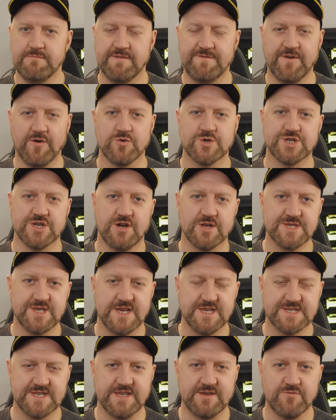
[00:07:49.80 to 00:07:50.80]
Before we start
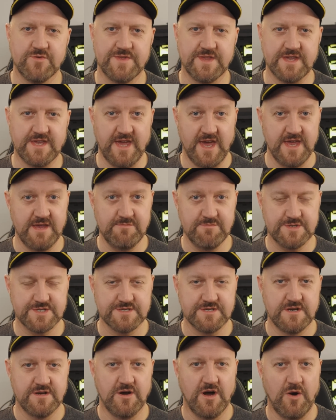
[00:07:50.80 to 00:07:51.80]
testing with the
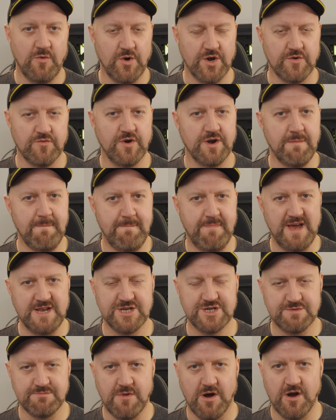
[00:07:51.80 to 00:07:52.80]
games, I want to run a
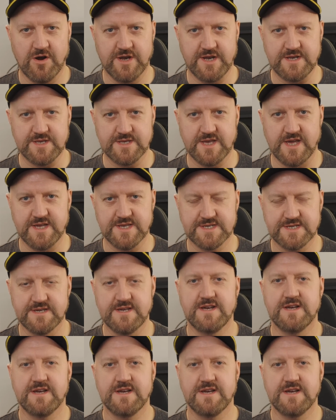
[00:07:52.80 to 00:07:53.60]
benchmarking test.